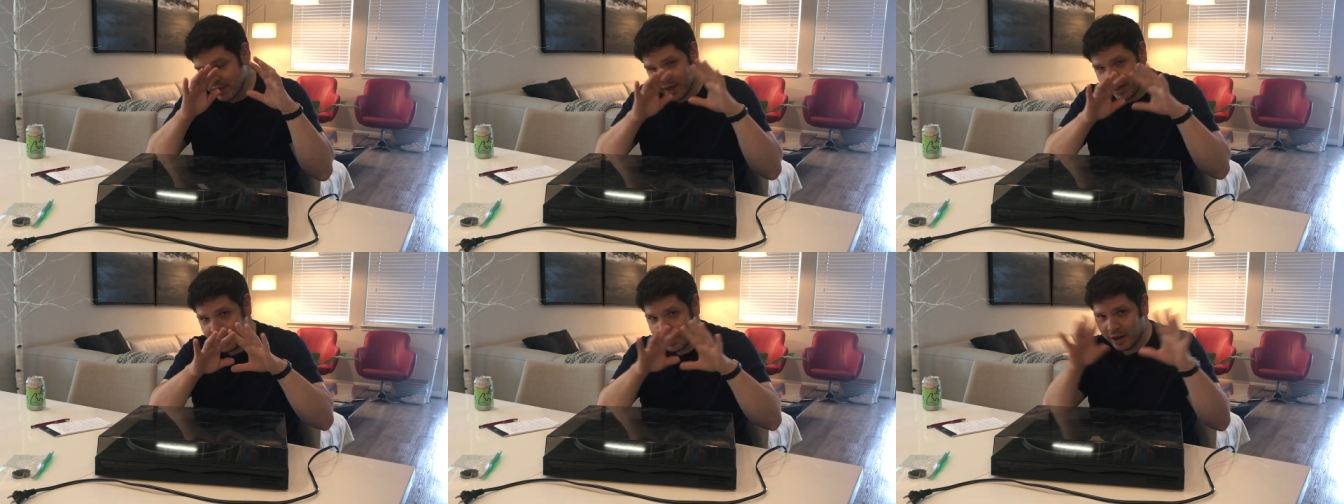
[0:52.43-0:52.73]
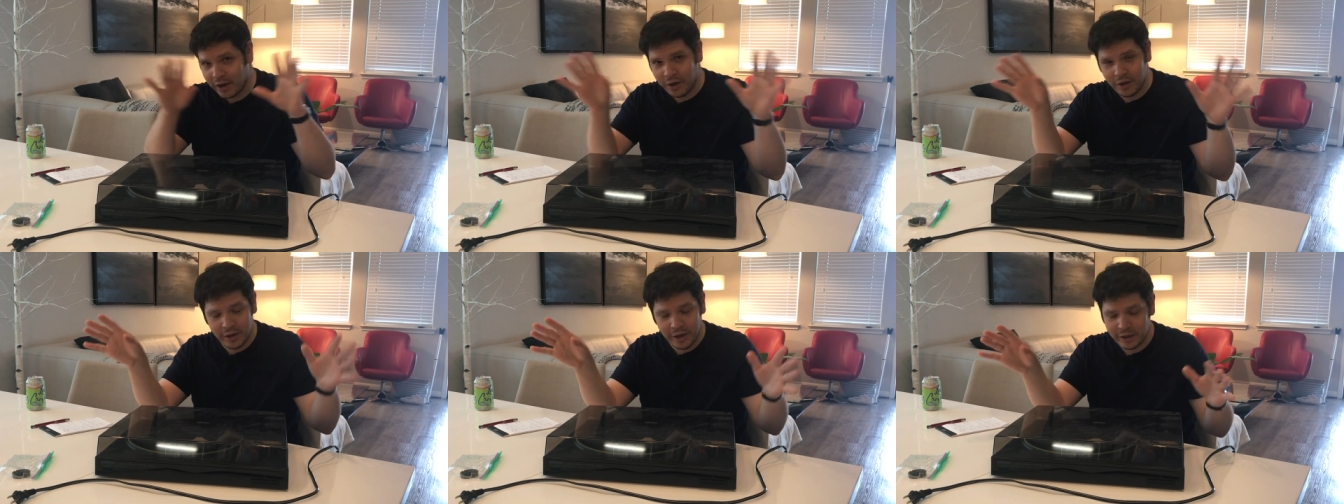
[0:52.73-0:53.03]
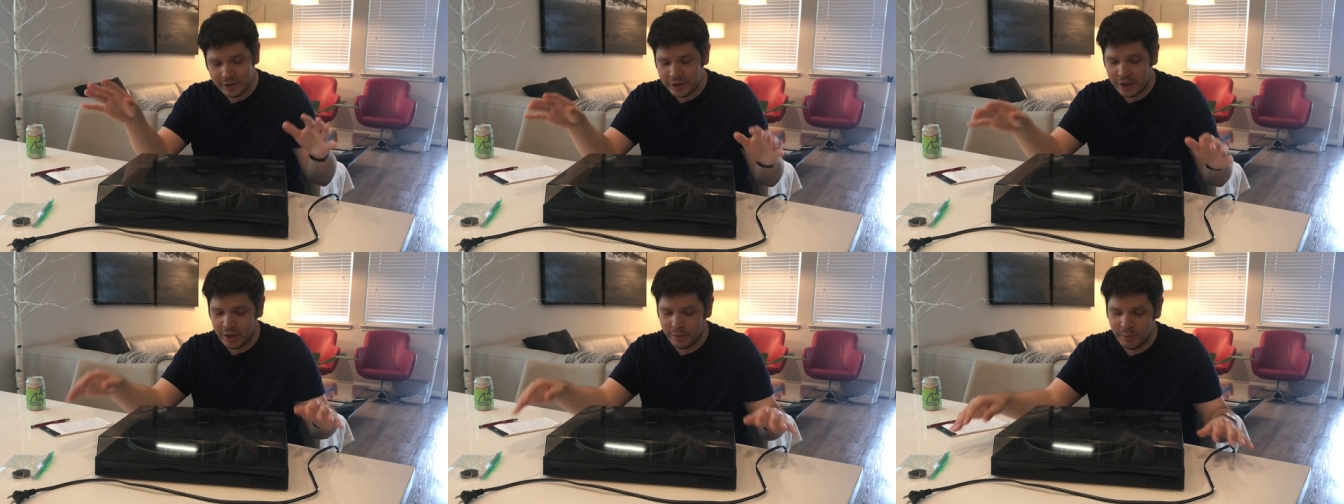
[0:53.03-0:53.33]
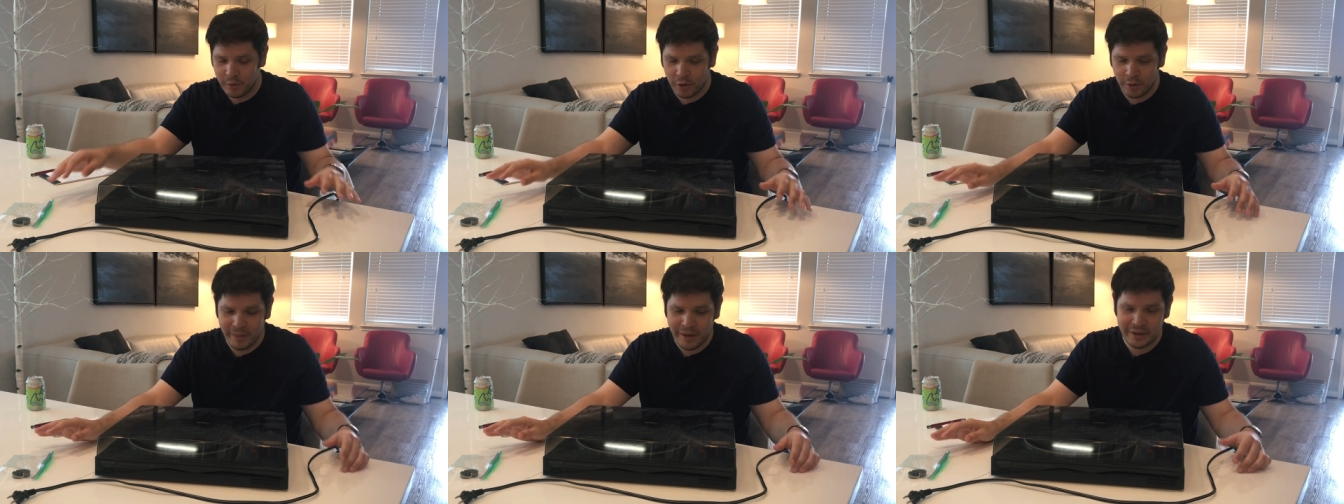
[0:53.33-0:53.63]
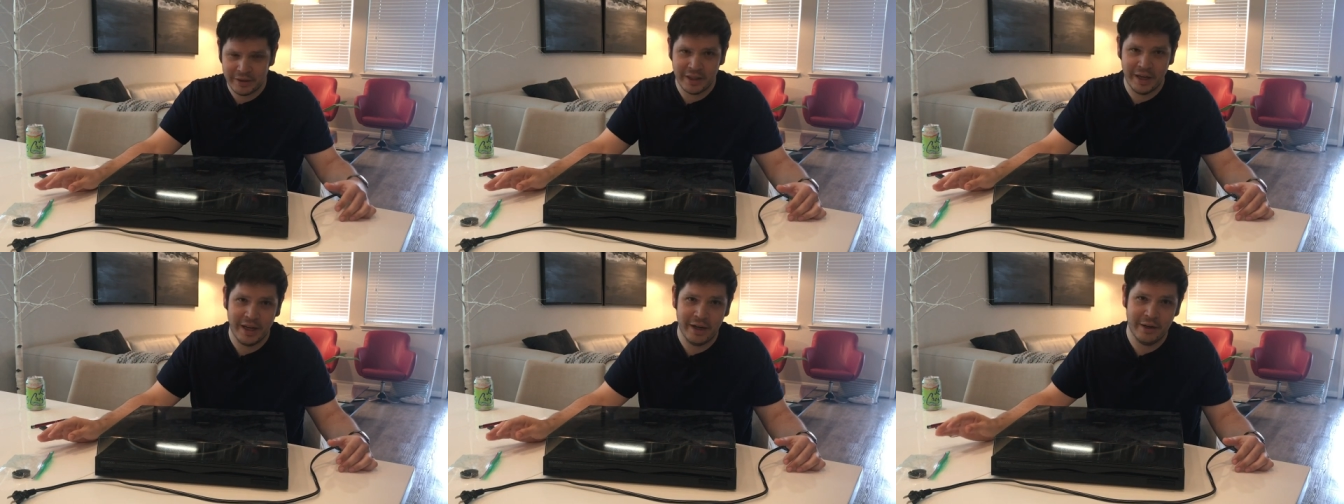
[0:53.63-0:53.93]
and I'll, I'll talk more
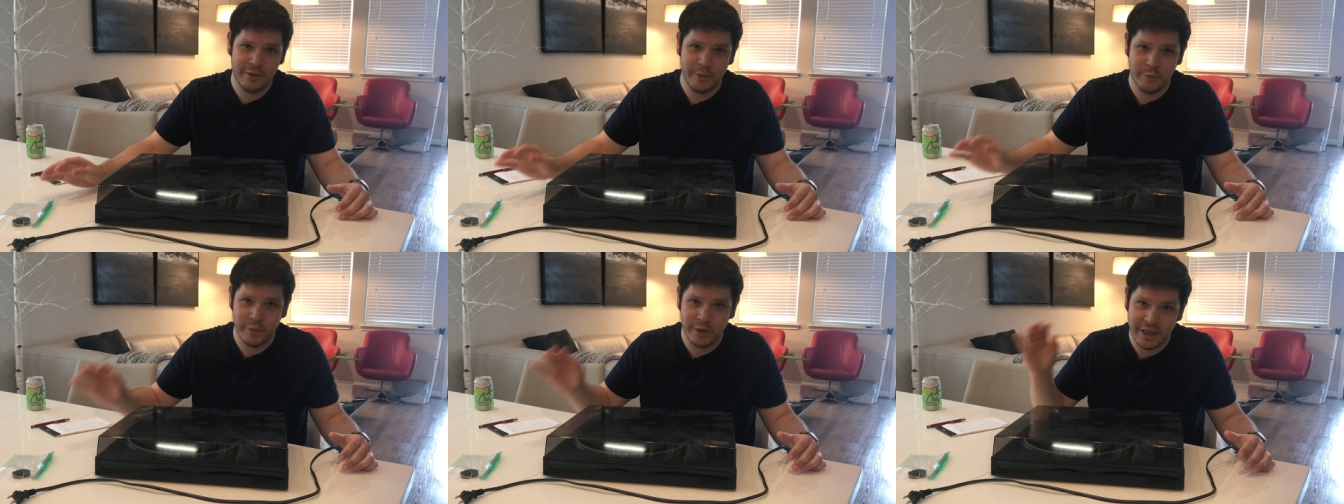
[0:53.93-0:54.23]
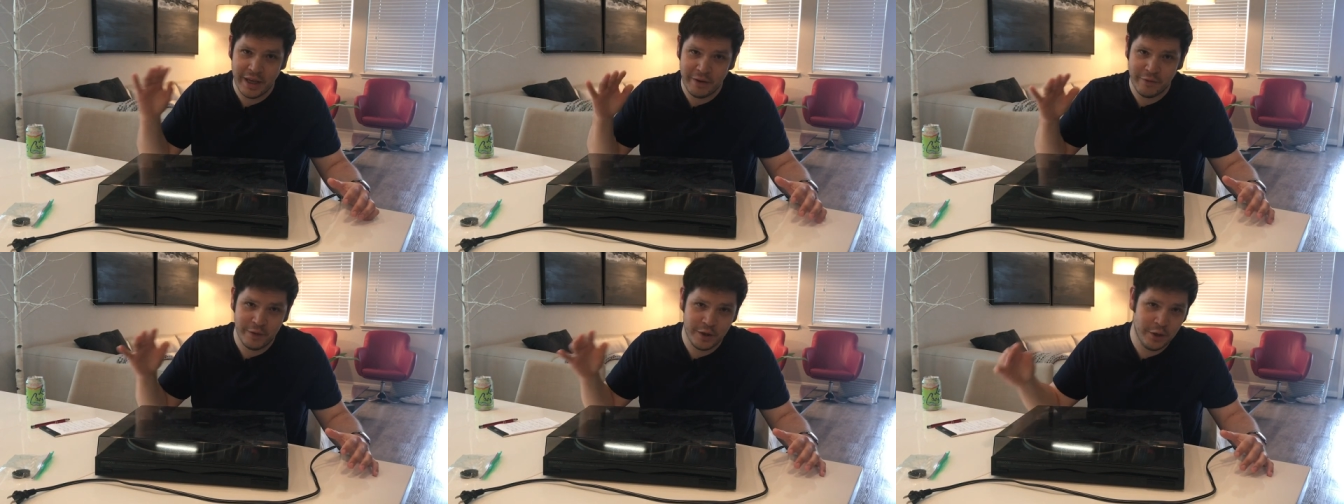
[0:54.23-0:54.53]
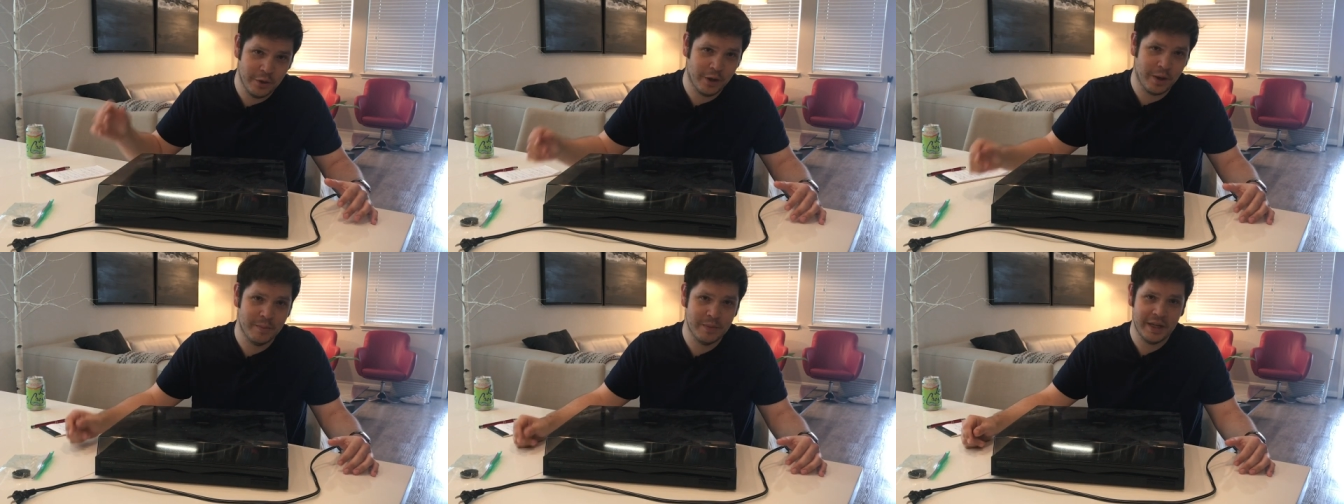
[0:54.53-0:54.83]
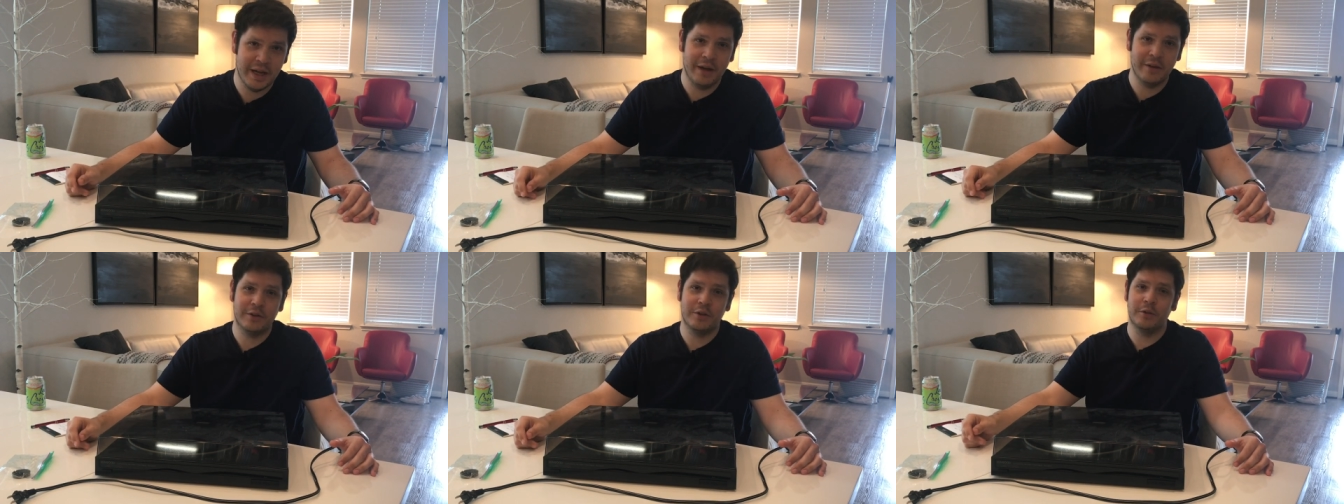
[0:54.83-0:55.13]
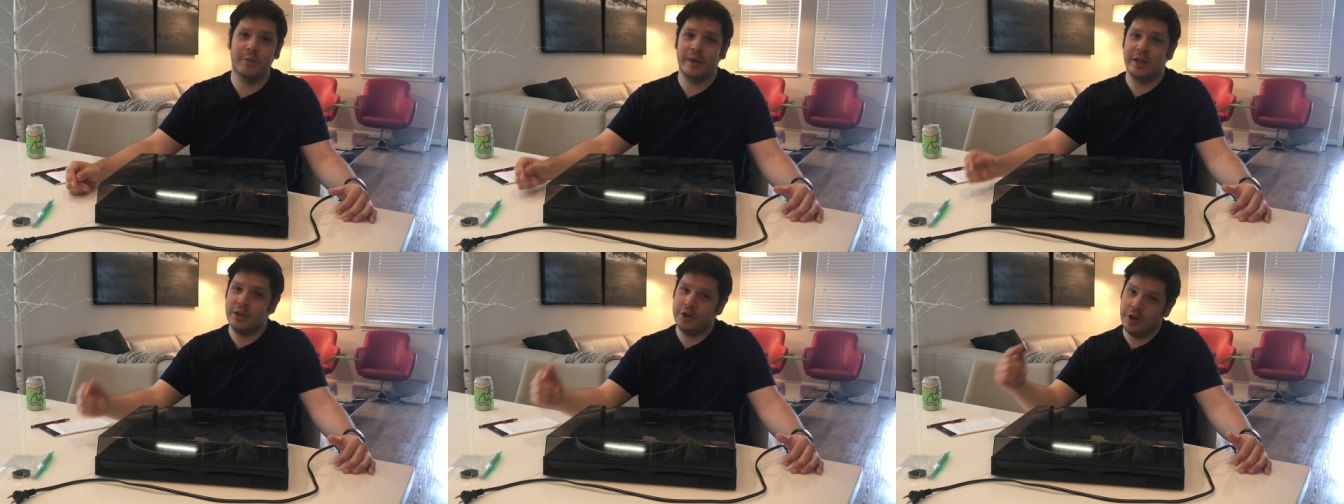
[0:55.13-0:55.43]
about that when that video comes out.
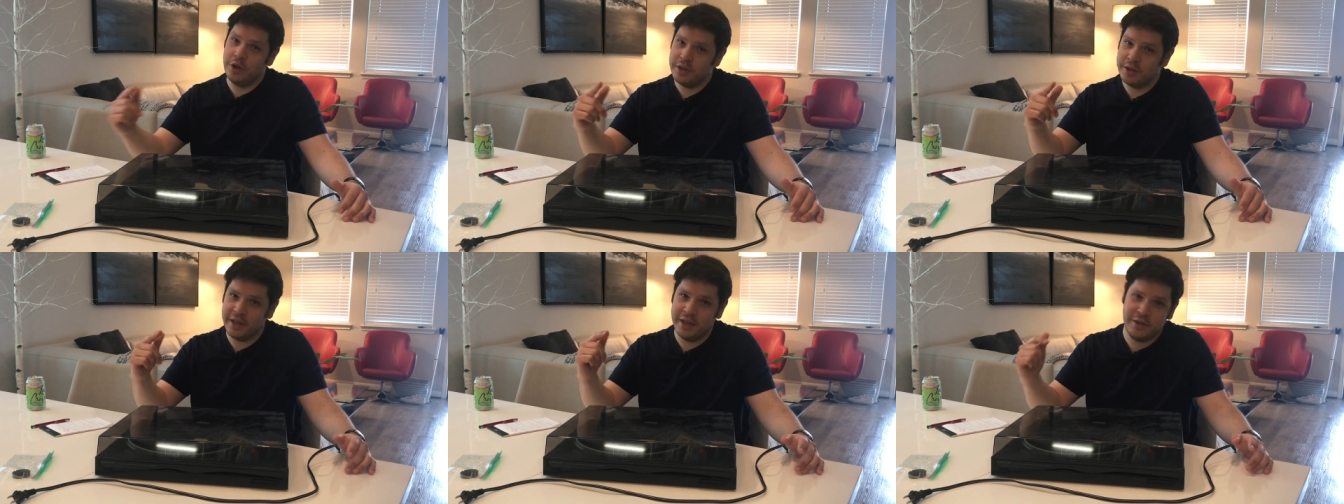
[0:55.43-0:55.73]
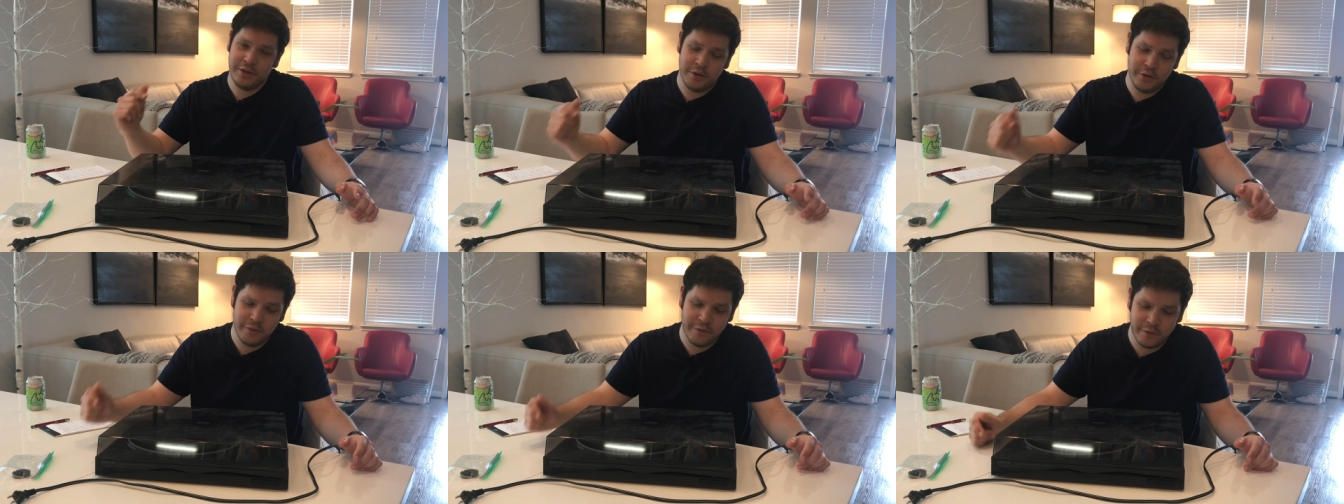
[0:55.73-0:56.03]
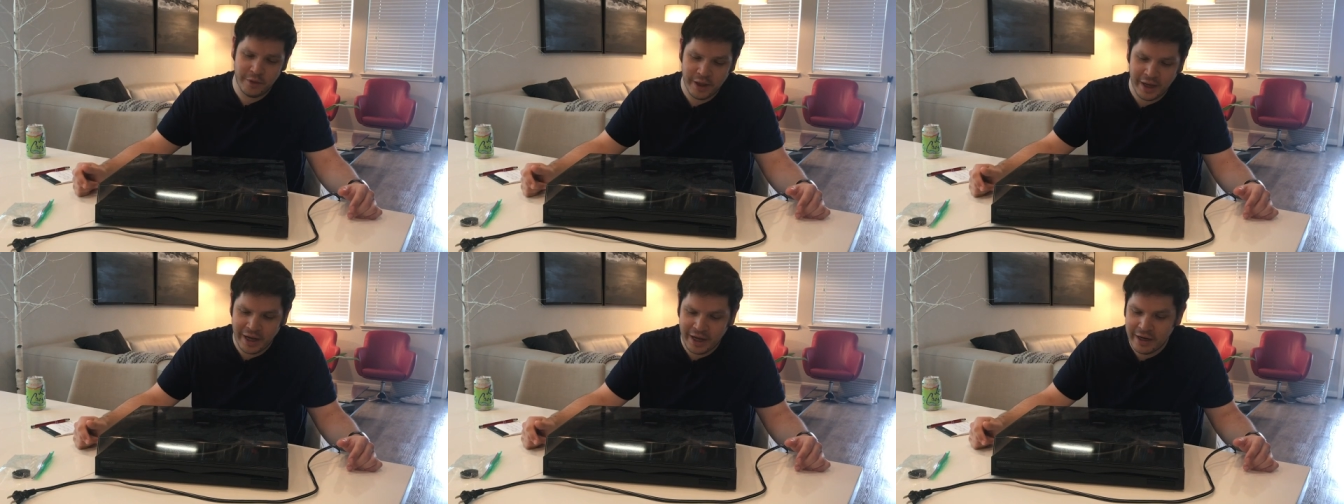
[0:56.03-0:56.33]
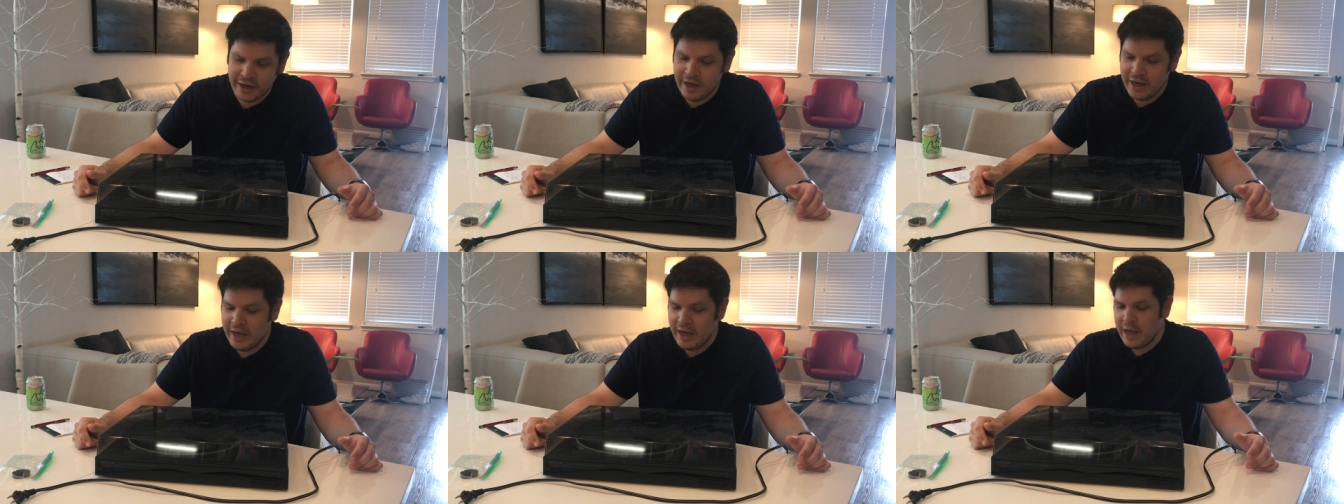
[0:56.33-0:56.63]
So make sure you stay tuned for that.